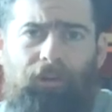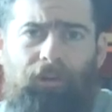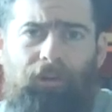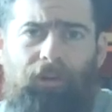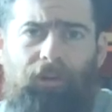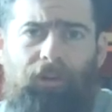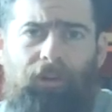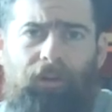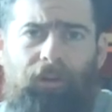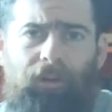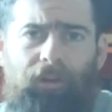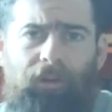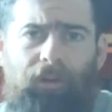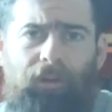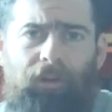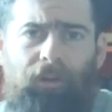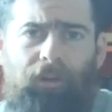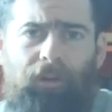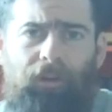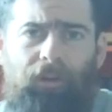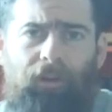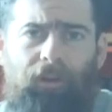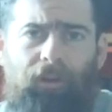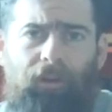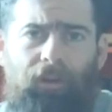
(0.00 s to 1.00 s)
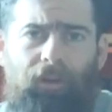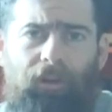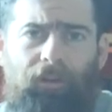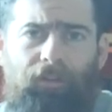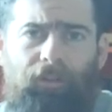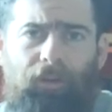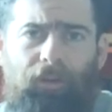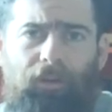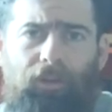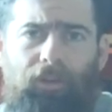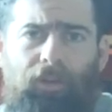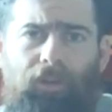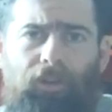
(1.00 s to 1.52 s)
It
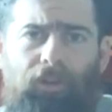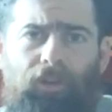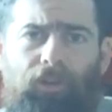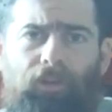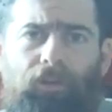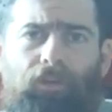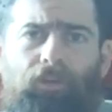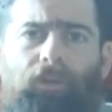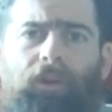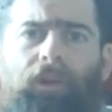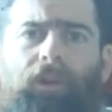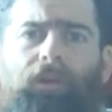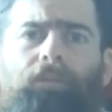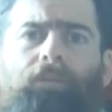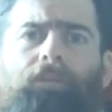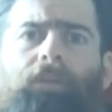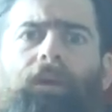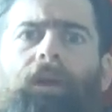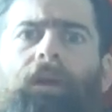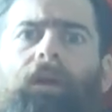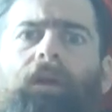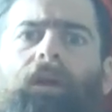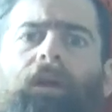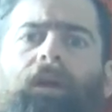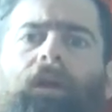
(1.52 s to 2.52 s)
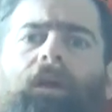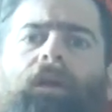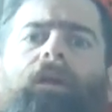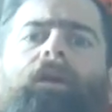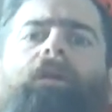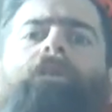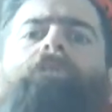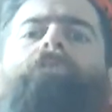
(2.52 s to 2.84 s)
grows the sweet beard.